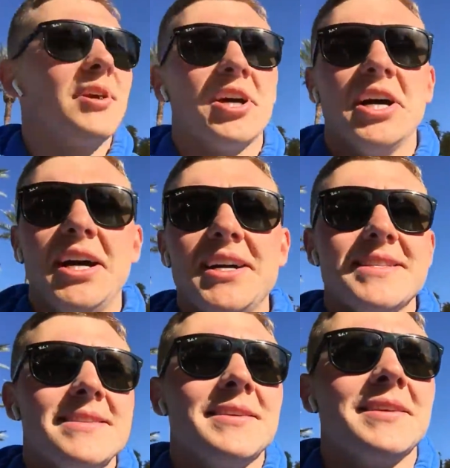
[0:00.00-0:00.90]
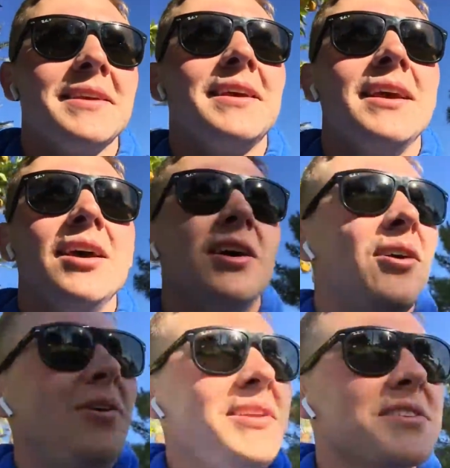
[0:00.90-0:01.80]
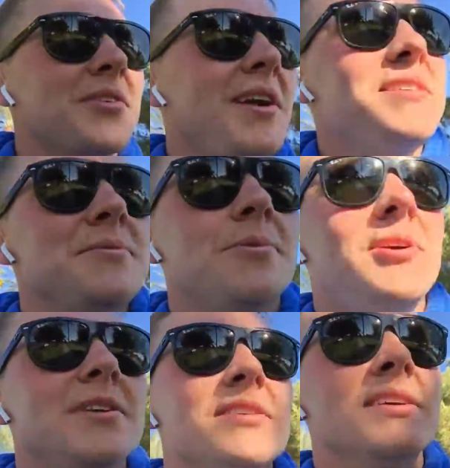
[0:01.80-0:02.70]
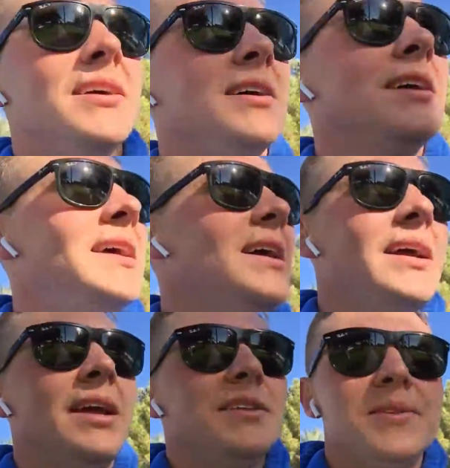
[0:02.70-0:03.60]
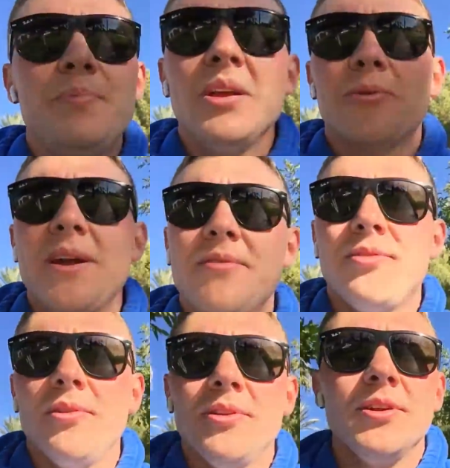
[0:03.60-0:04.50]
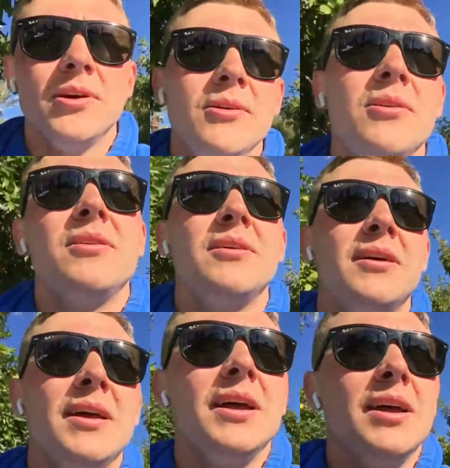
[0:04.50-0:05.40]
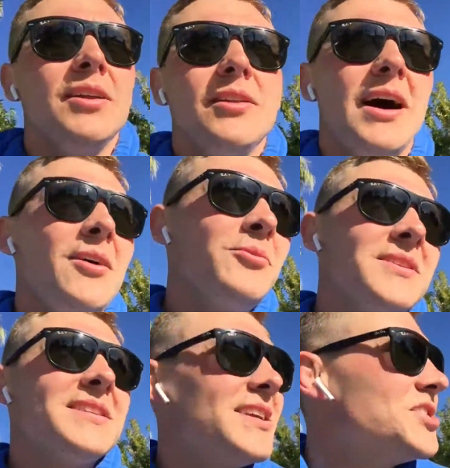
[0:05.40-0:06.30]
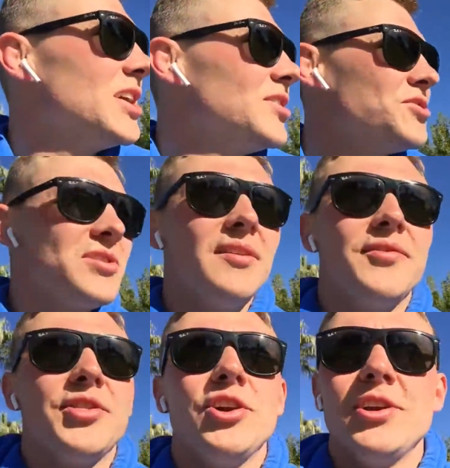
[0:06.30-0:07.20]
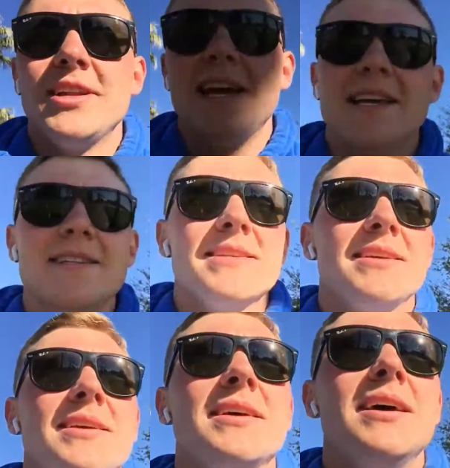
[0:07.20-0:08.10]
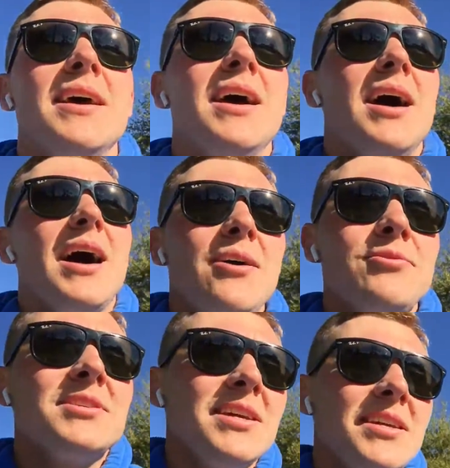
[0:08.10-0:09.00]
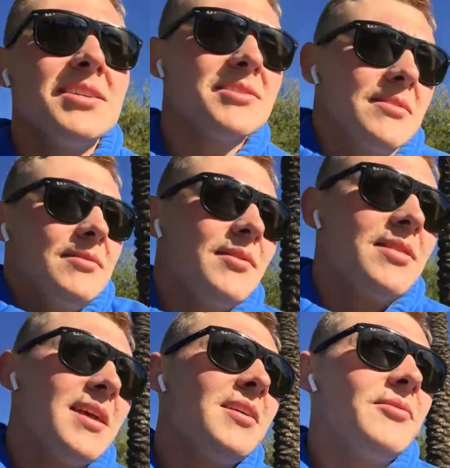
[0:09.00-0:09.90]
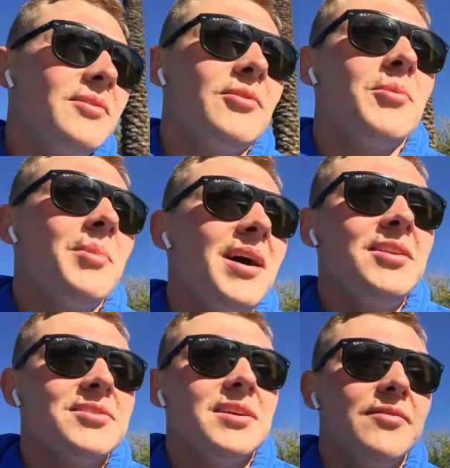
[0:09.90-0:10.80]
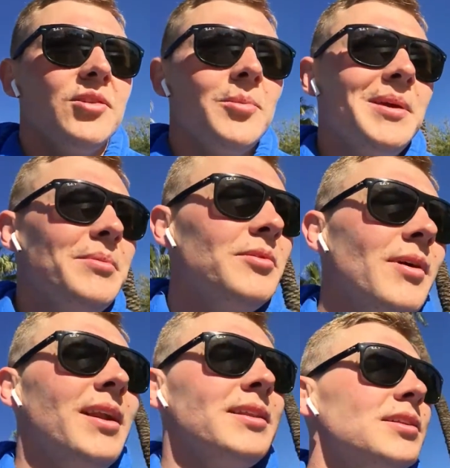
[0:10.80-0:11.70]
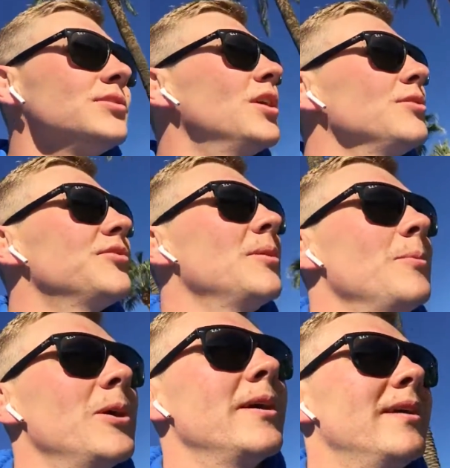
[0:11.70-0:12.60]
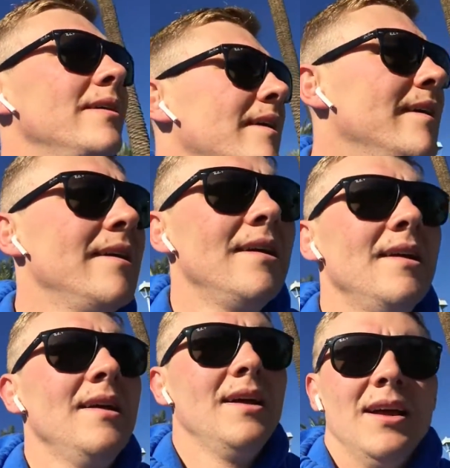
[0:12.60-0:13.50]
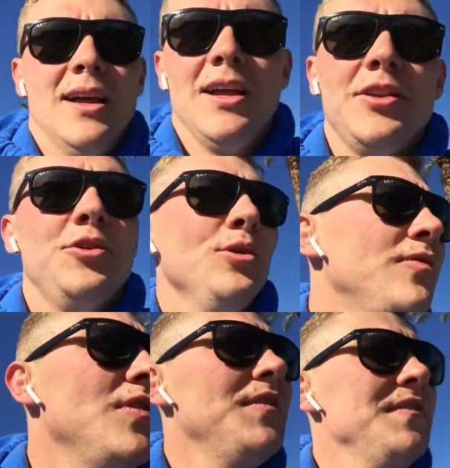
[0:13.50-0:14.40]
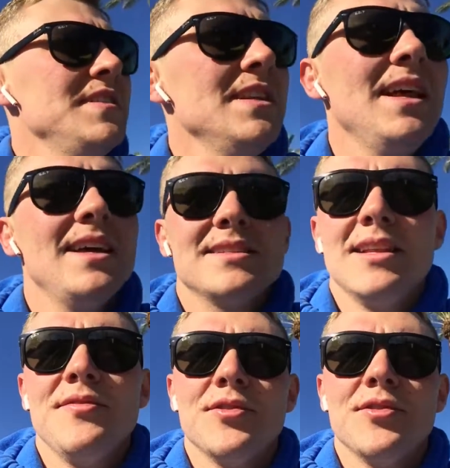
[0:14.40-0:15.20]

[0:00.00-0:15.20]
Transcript: cut, all these crazy words. Just be grateful, you know. I wouldn't say challenge yourself for 30 days. I would say just think of it, remind yourself, you know, maybe write a little note somewhere and do it for 15 days. Then